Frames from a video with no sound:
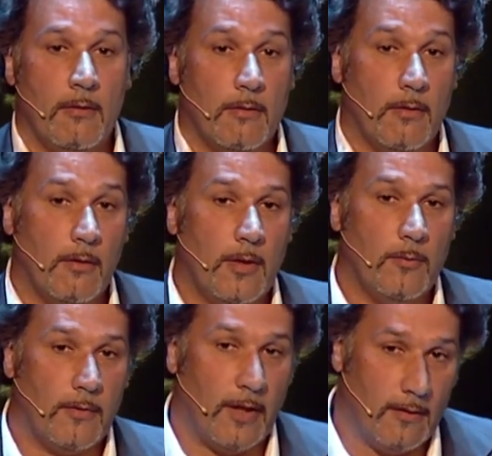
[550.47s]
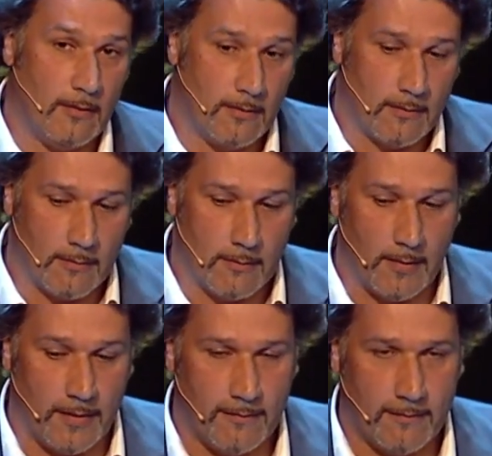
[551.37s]
collaborate
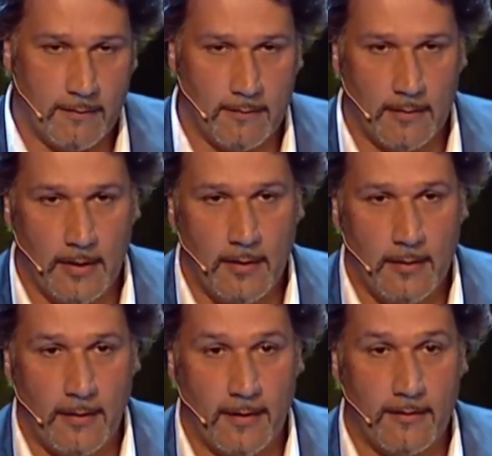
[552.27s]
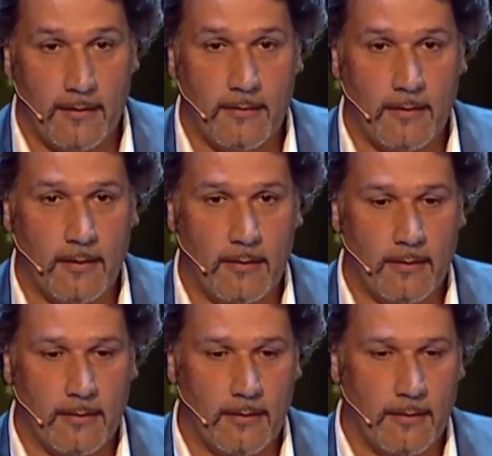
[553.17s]
with existing
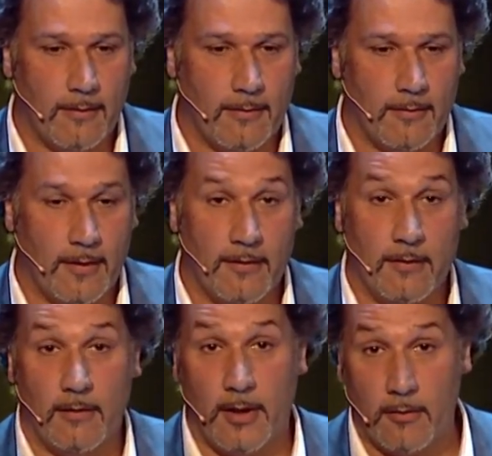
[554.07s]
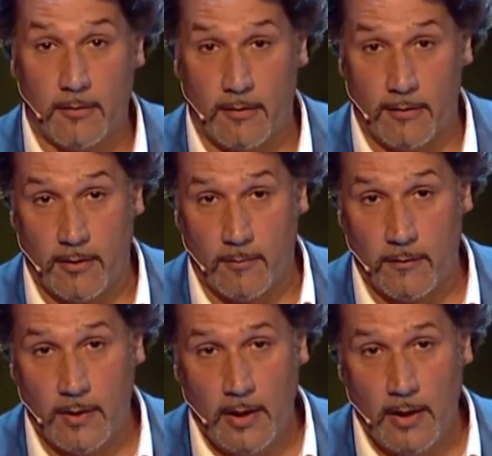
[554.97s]
ecosystems.